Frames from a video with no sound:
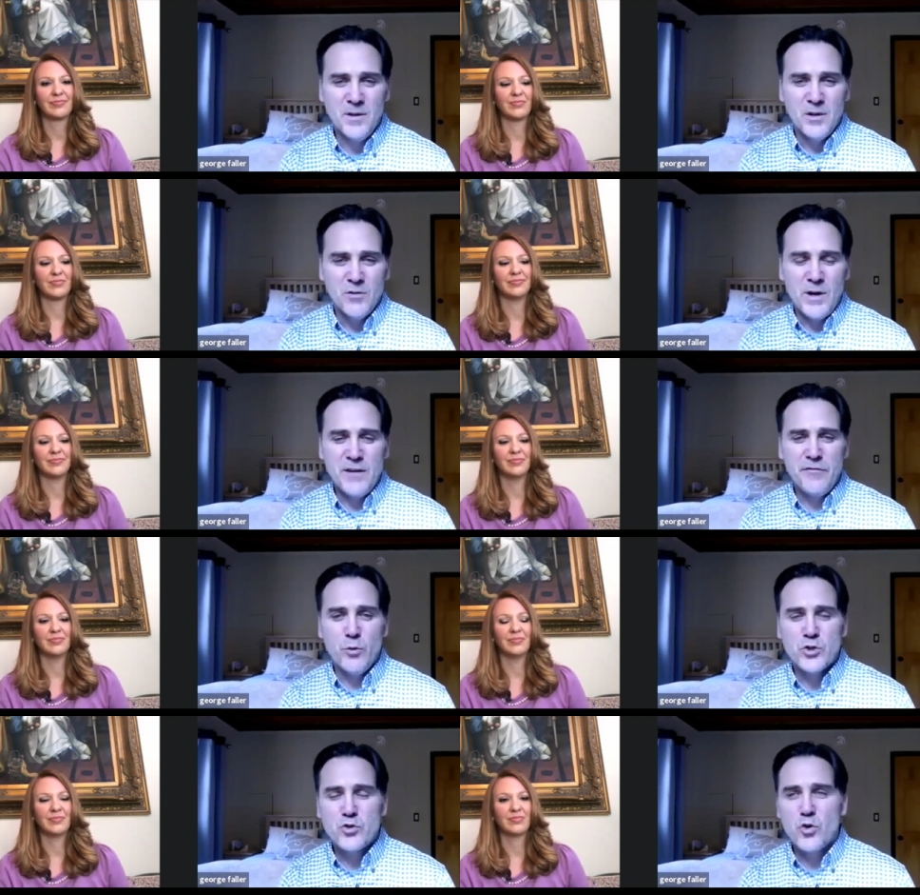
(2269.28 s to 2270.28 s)
Speaker 1: Right? If a
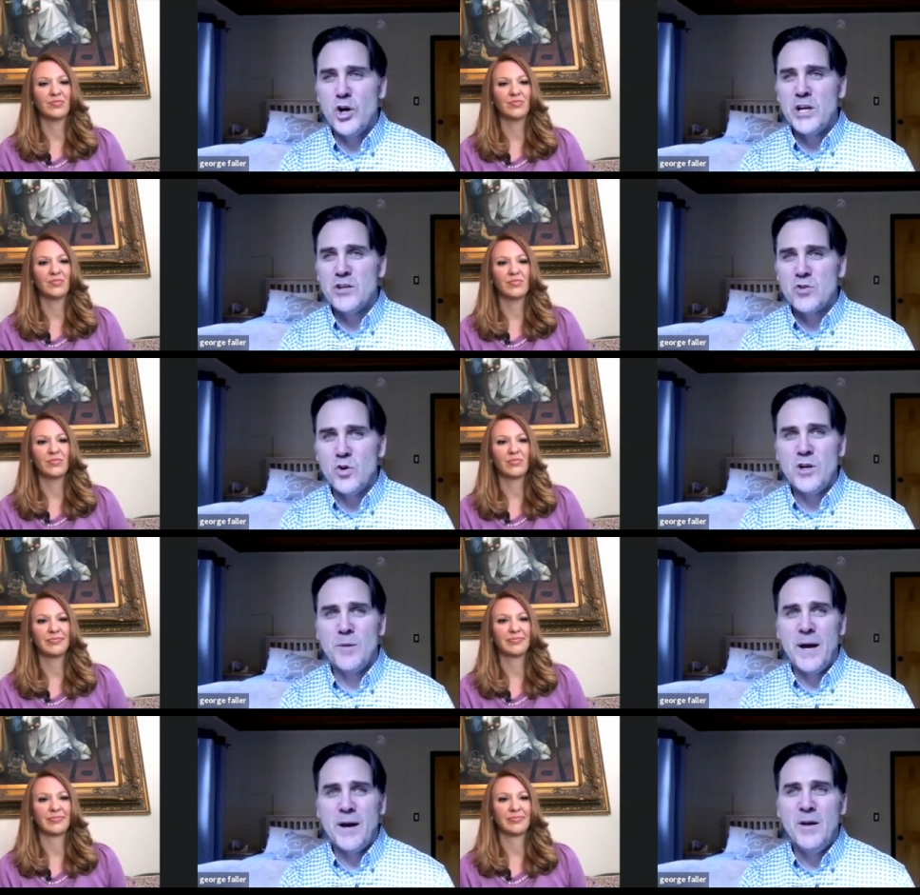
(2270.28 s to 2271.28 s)
withdrawer can talk
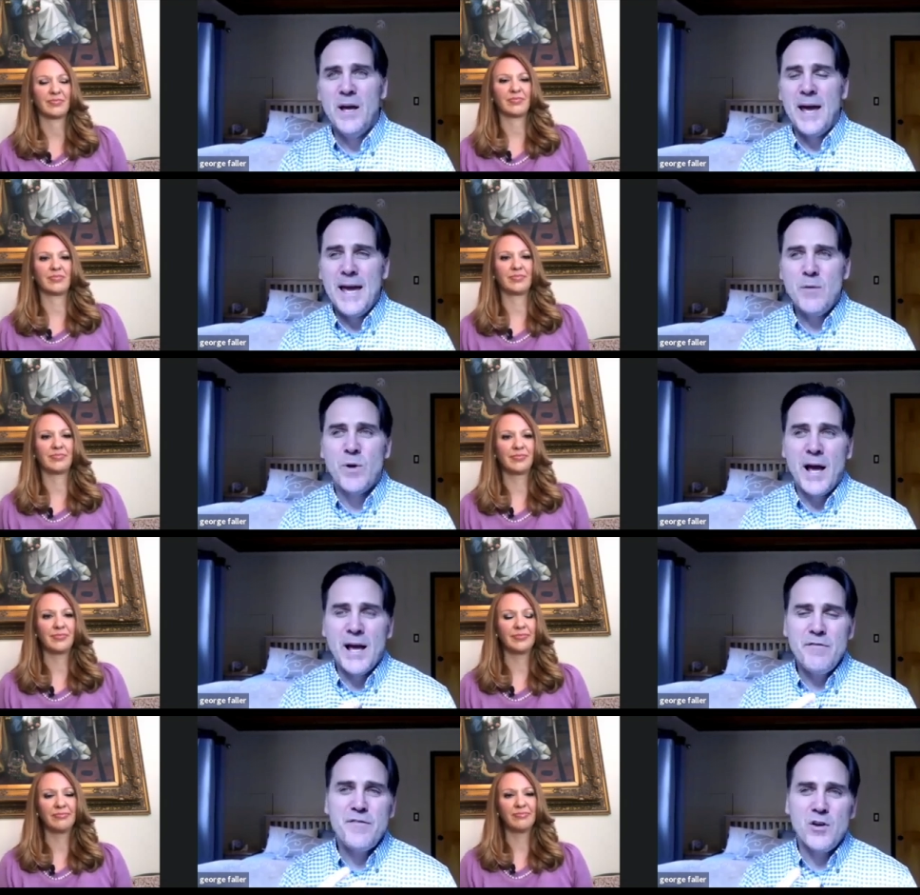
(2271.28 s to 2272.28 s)
about, hey, when I
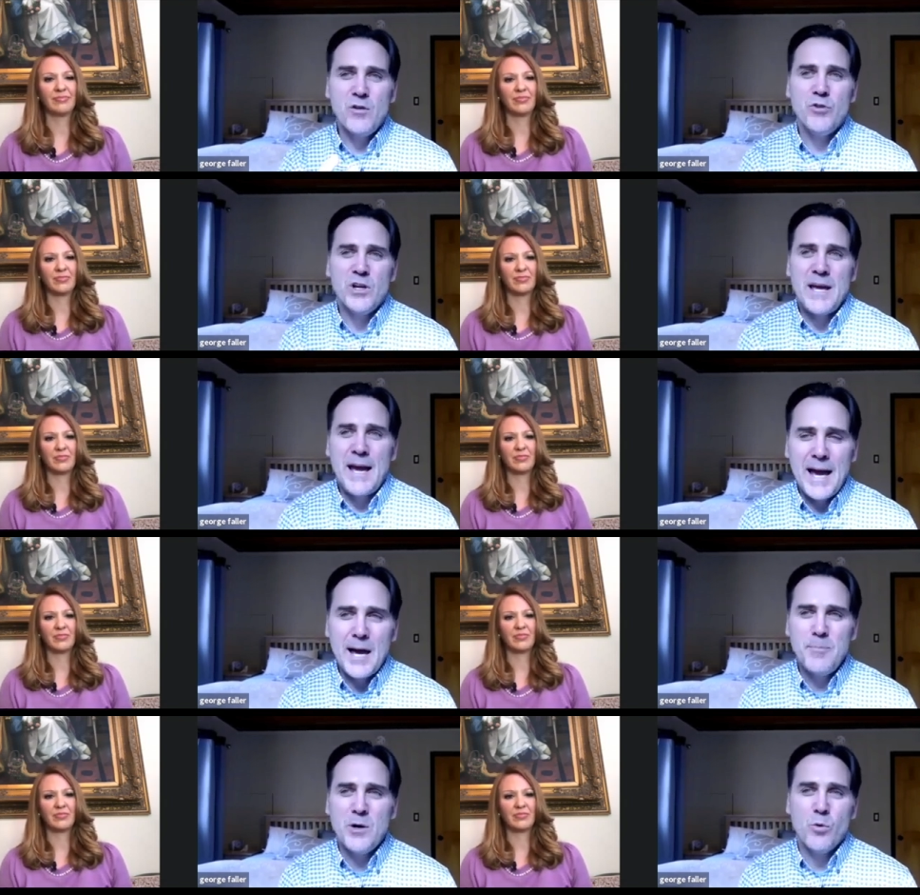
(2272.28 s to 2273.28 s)
feel really
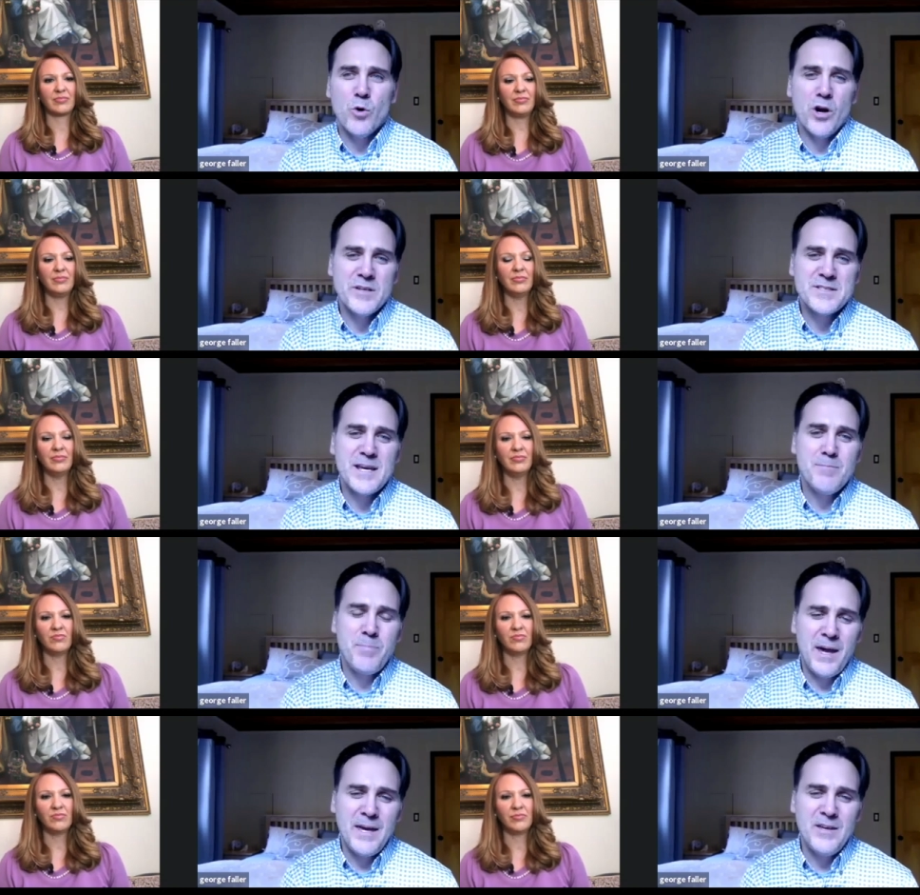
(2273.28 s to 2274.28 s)
happy and we're on the same
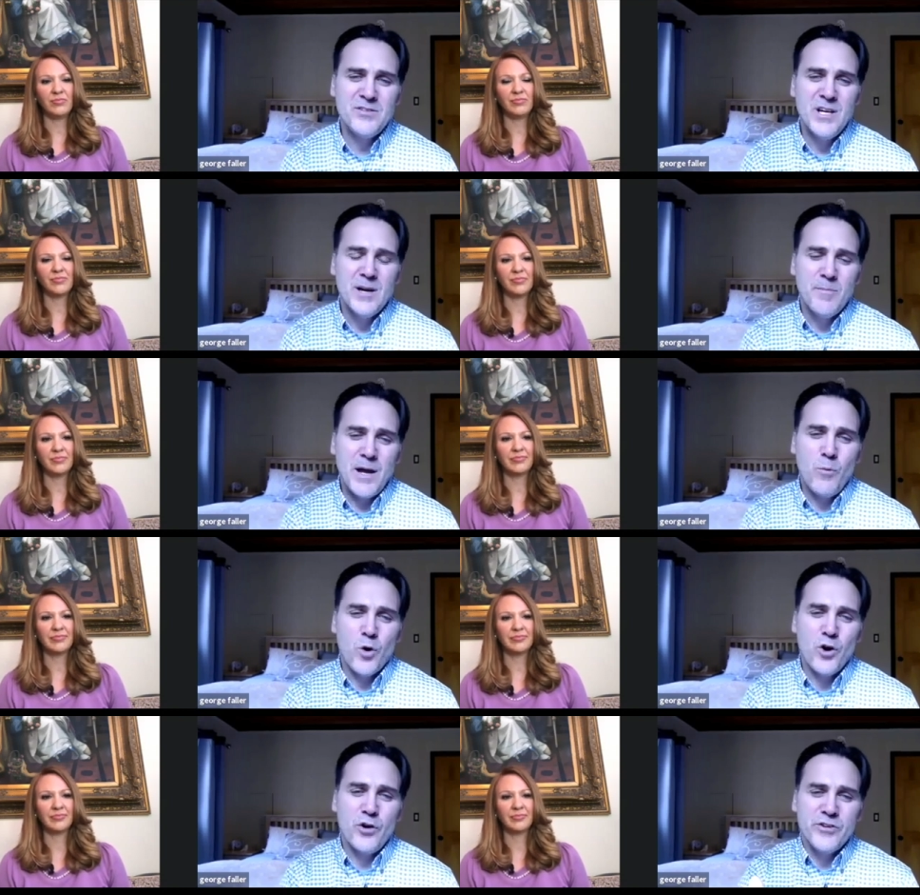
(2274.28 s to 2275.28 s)
page, my
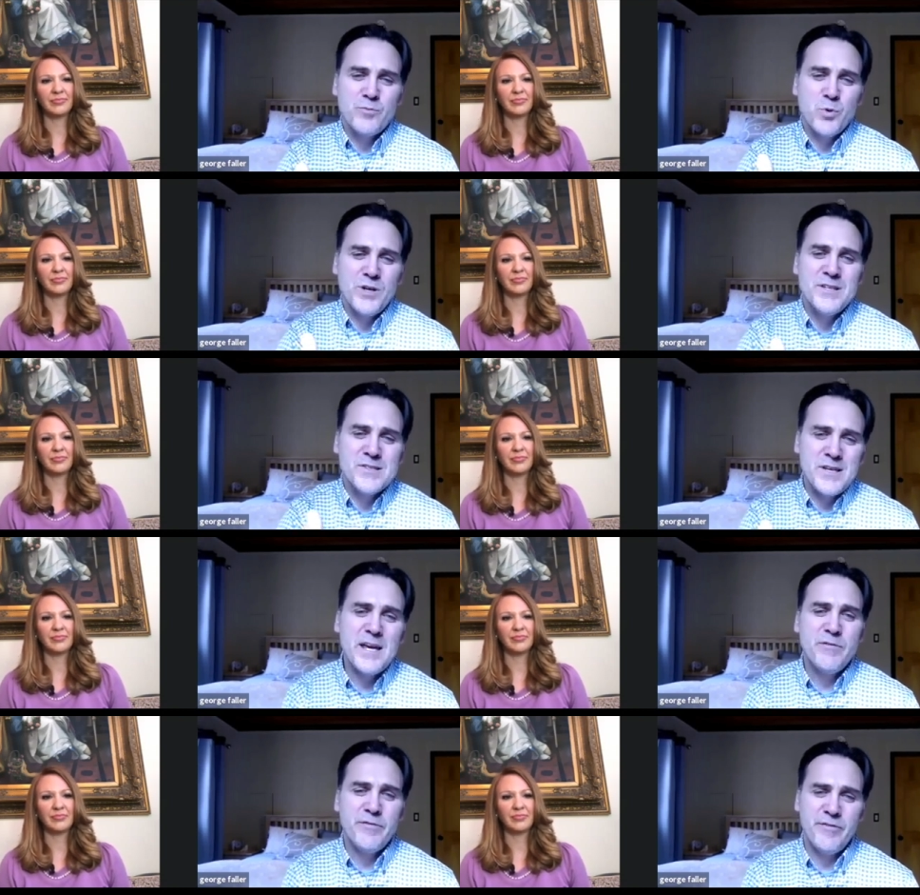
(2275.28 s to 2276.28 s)
world is pretty
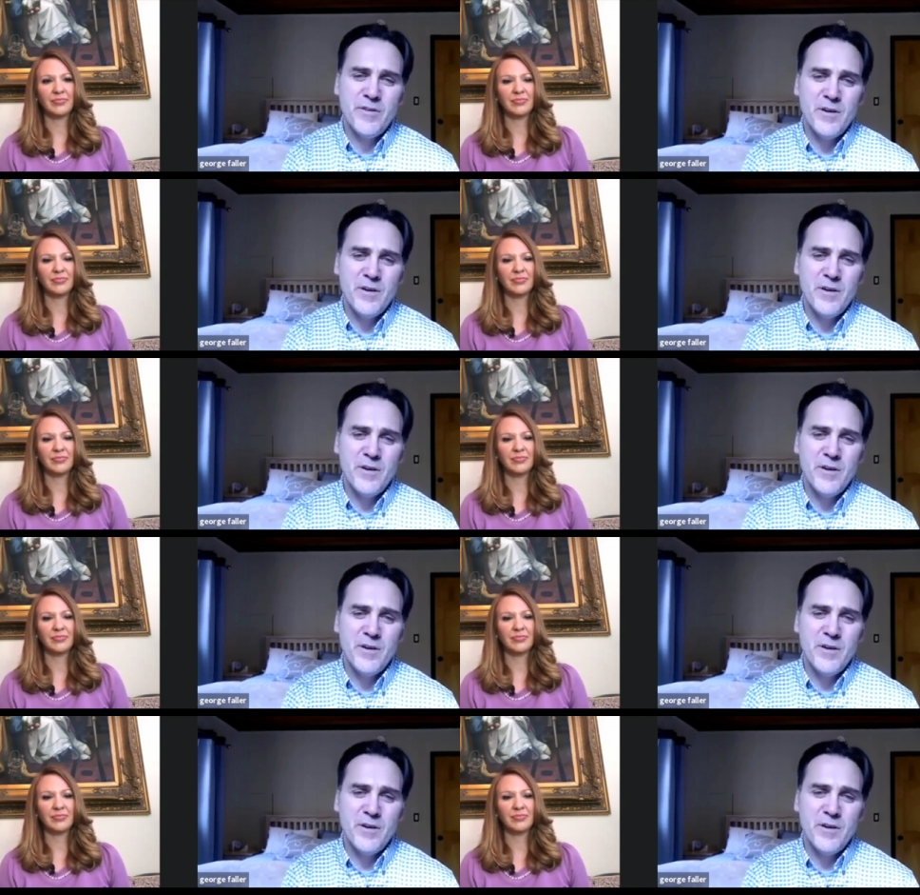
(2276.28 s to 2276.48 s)
safe.